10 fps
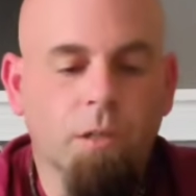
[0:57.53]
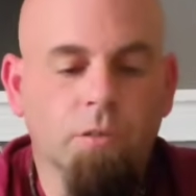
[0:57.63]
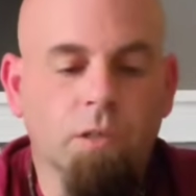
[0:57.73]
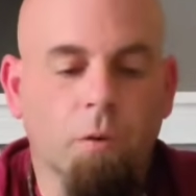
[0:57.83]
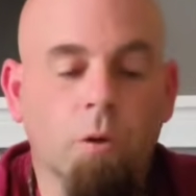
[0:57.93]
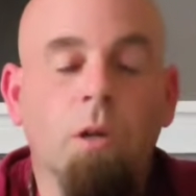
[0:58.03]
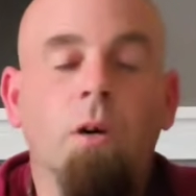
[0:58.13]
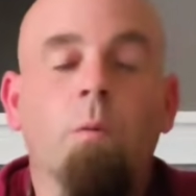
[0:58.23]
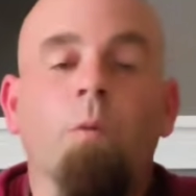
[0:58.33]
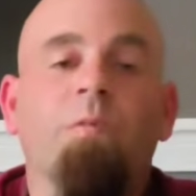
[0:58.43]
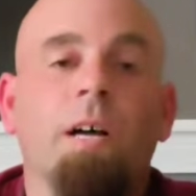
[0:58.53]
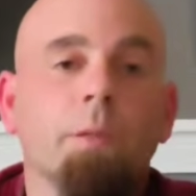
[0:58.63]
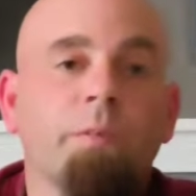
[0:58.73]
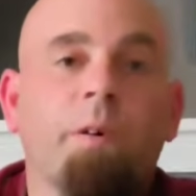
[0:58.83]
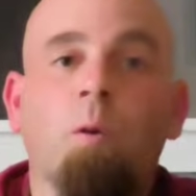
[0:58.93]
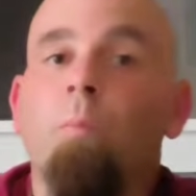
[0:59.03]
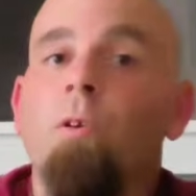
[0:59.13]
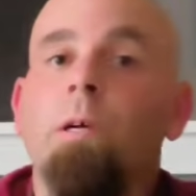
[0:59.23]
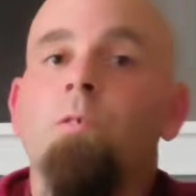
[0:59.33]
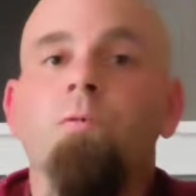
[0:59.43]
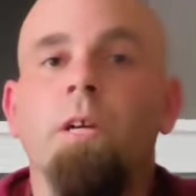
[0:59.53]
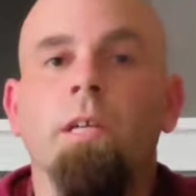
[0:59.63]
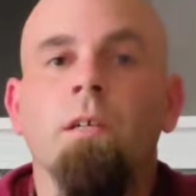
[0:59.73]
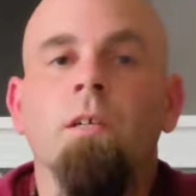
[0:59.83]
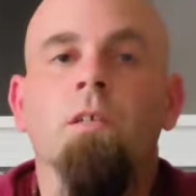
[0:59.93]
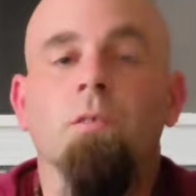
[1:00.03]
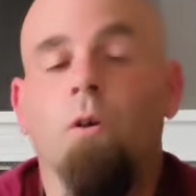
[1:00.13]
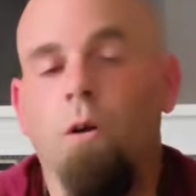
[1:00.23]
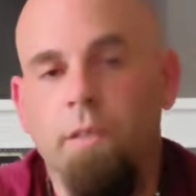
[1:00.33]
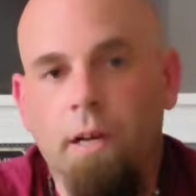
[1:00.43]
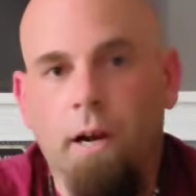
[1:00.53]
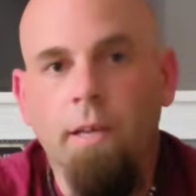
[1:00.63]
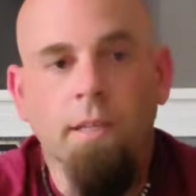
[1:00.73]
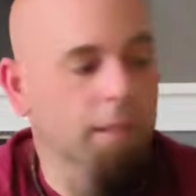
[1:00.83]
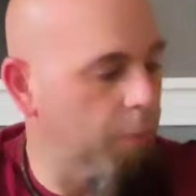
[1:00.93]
So, well, finally we found a boat that was free. So we called the guy.